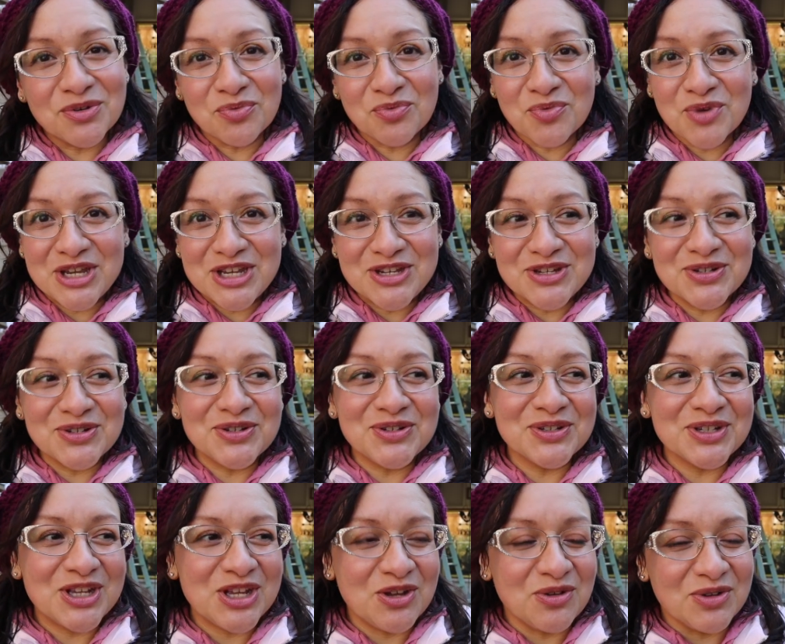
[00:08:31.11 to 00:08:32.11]
a
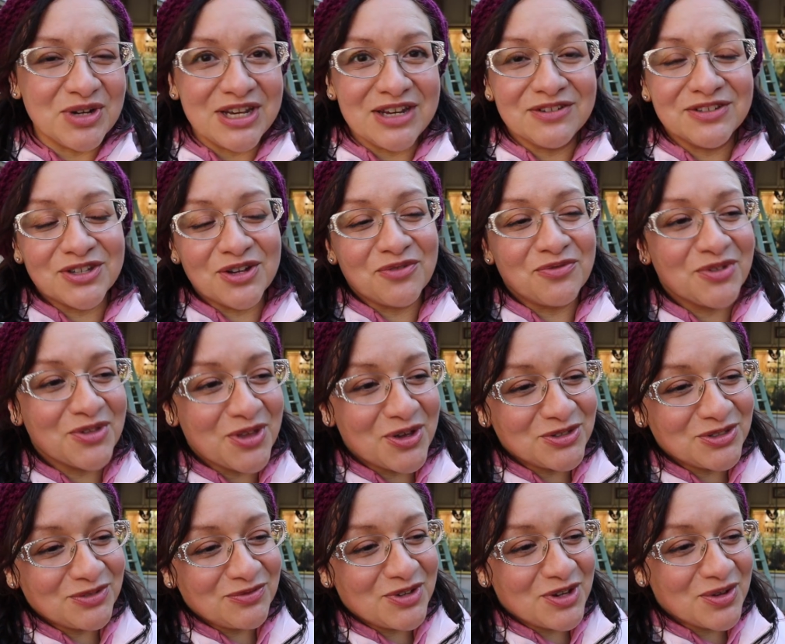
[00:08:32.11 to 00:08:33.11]
real cutie. So for
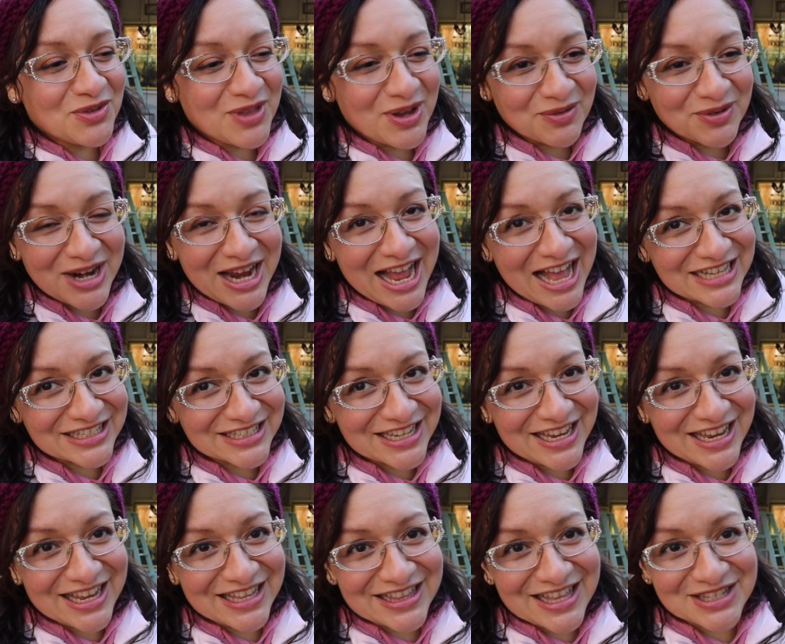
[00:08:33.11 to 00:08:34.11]
those of you that were
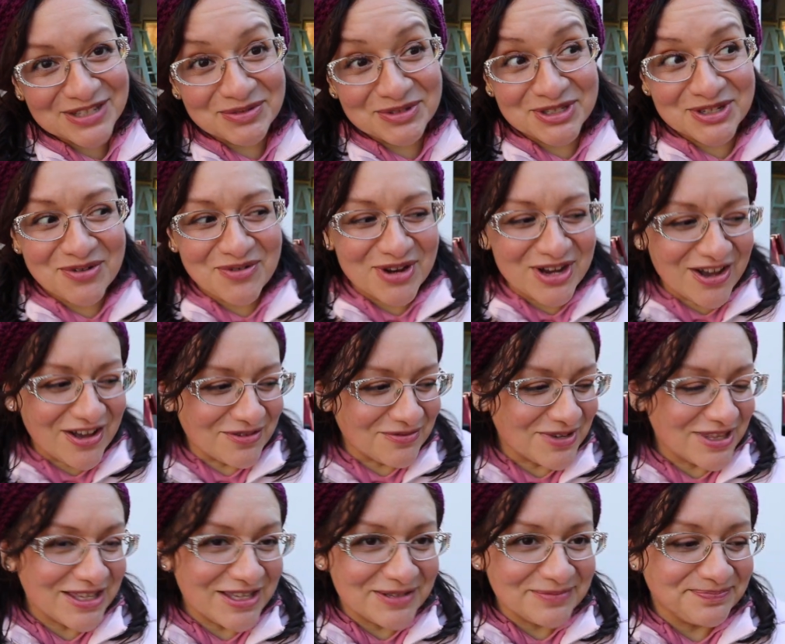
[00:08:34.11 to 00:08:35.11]
asking, that's what's going on
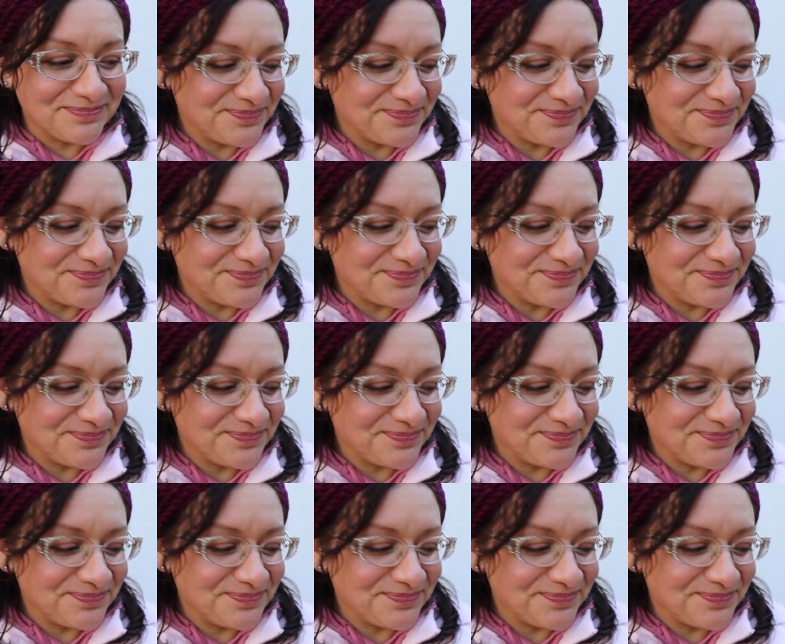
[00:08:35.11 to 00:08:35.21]
with him.